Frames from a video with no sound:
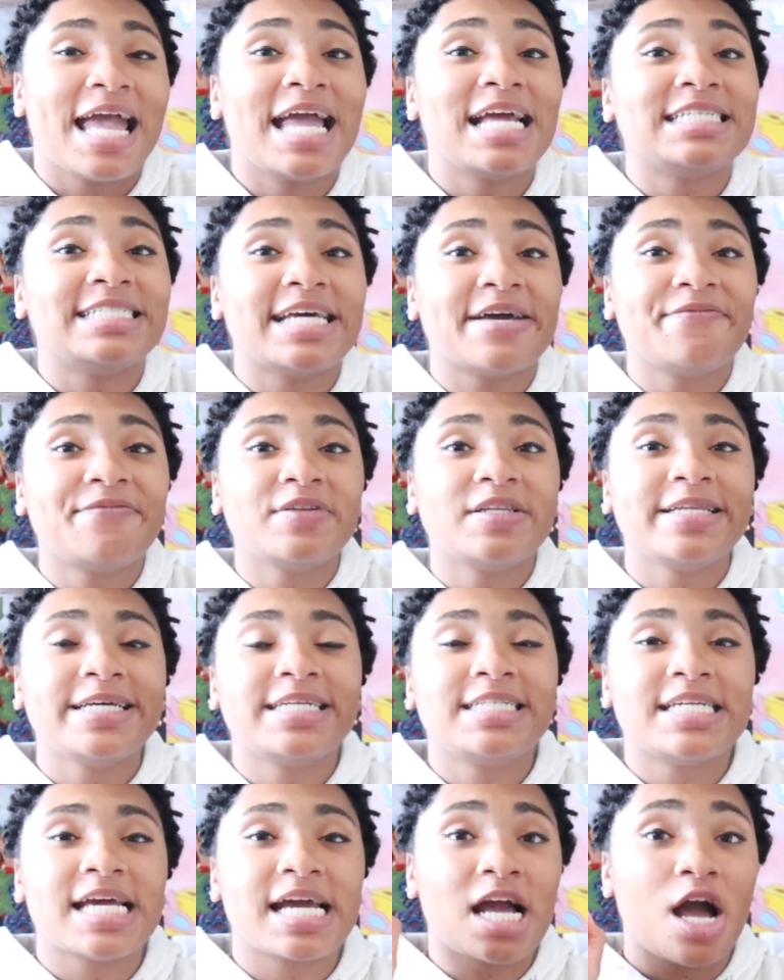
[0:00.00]
And
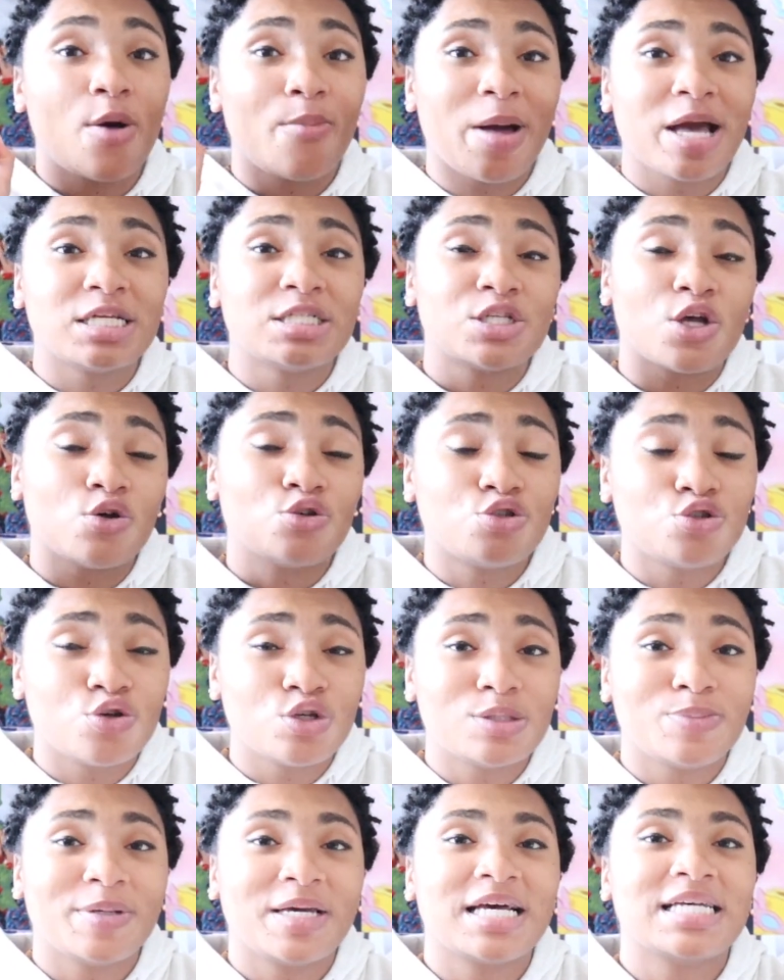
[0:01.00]
definitely check out my
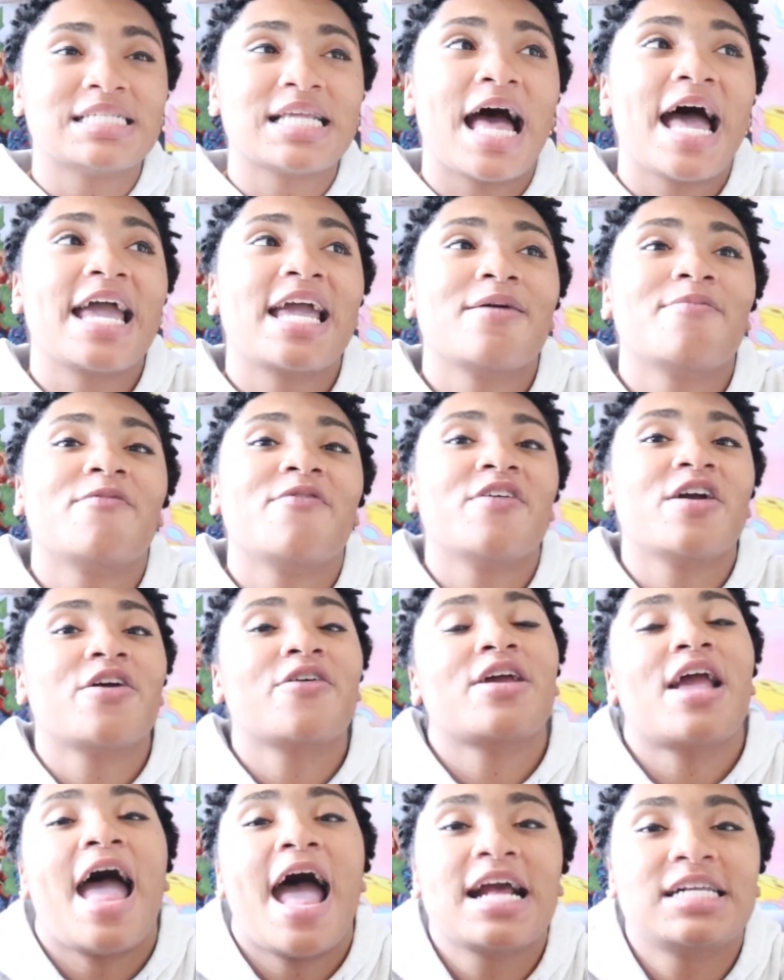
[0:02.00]
socials because I am
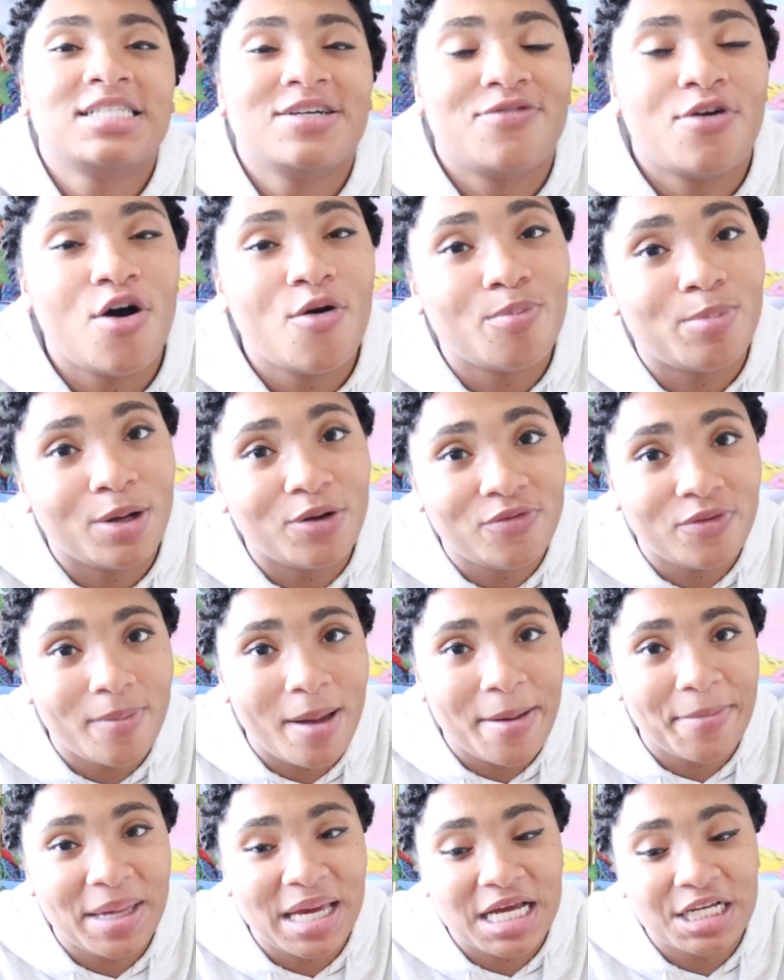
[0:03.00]
very active on both of
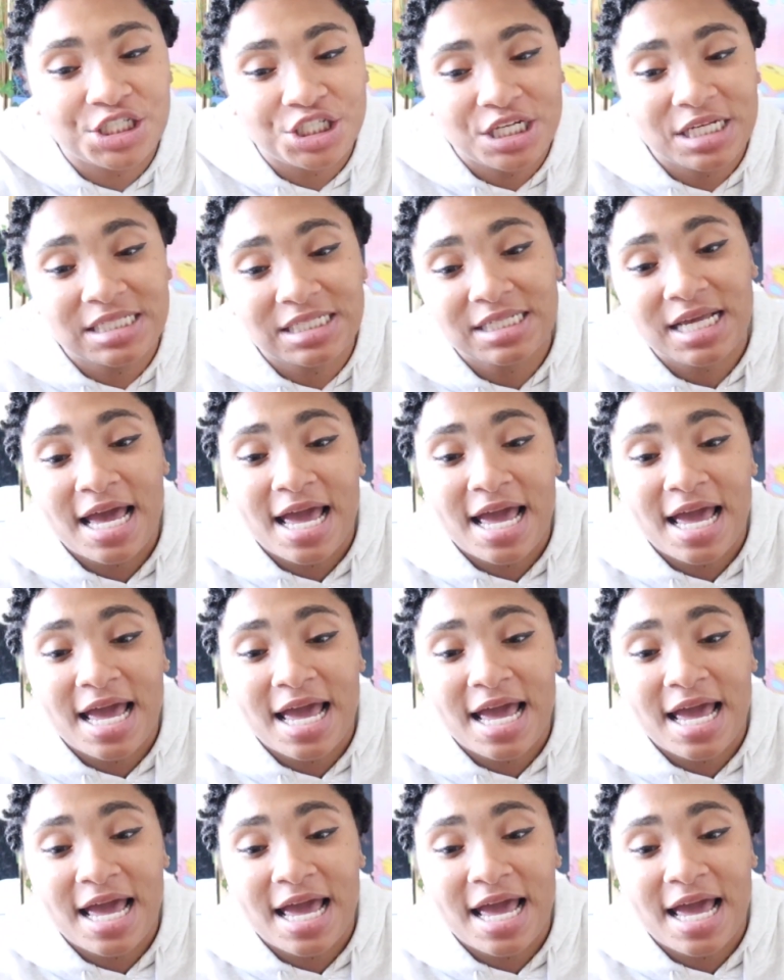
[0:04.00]
my pages.